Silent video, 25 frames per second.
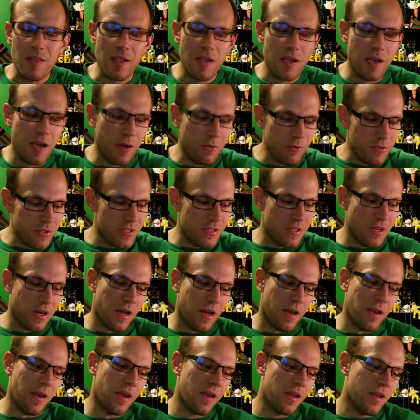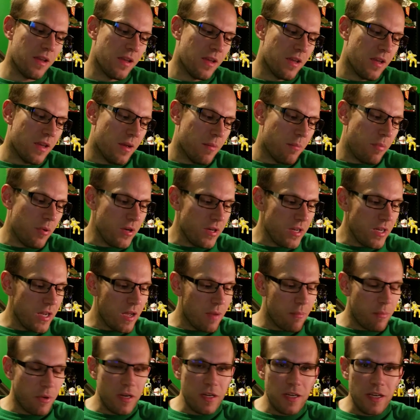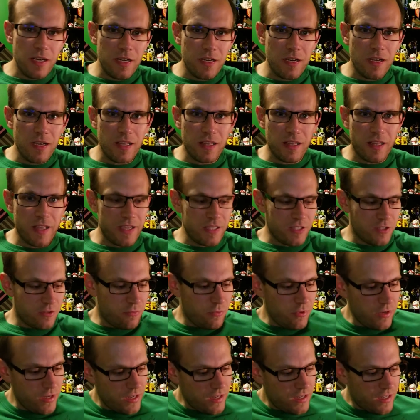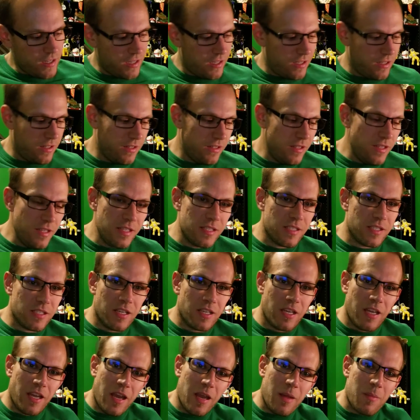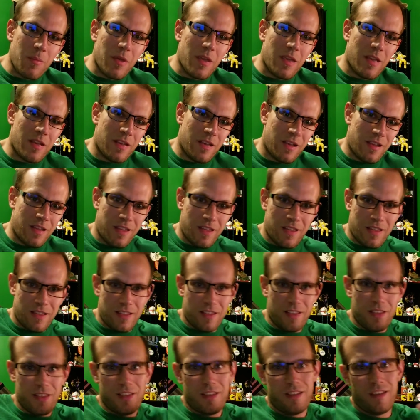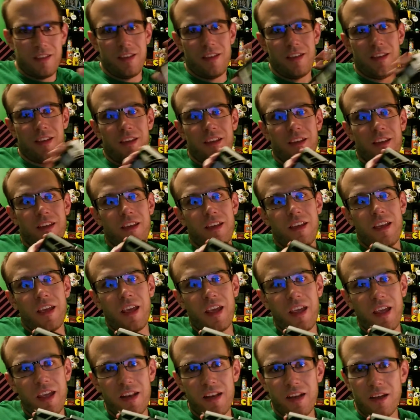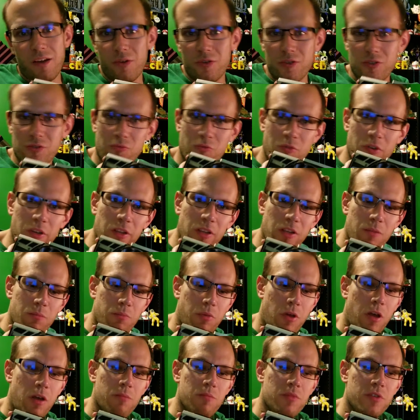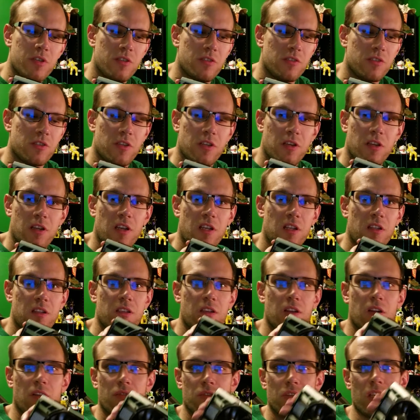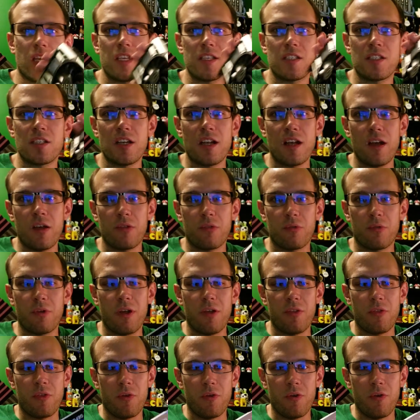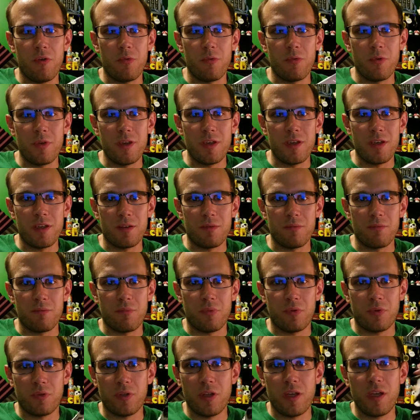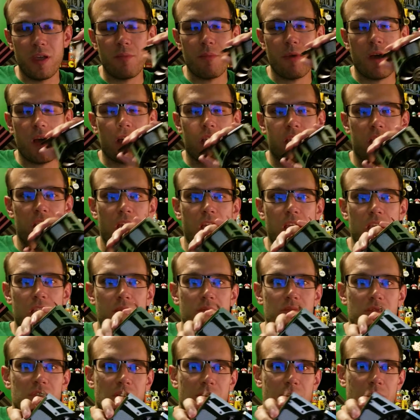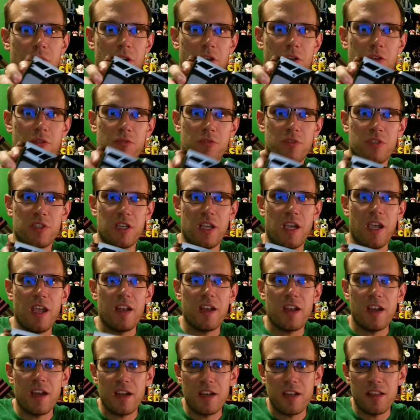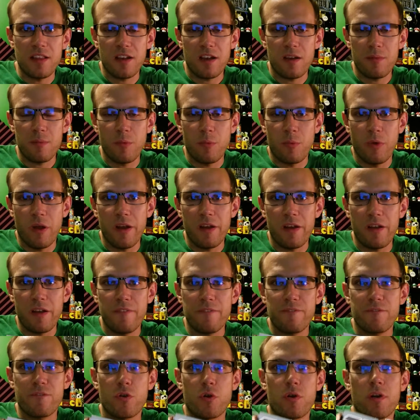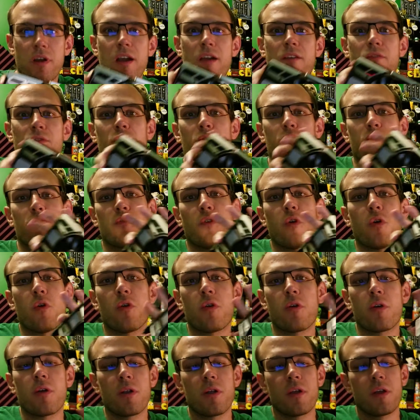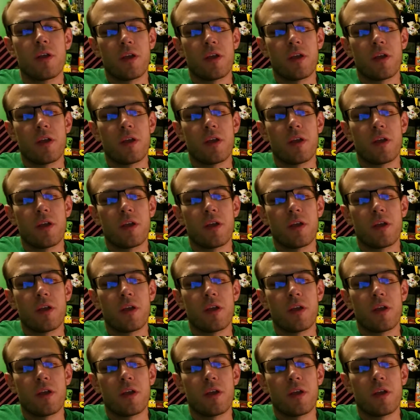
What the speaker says: But yeah, Monday night last week, this came in. And I was really pumped. I was gonna, you know, test it out throughout the whole week and play my games on my new 1080 that I've been waiting forever for.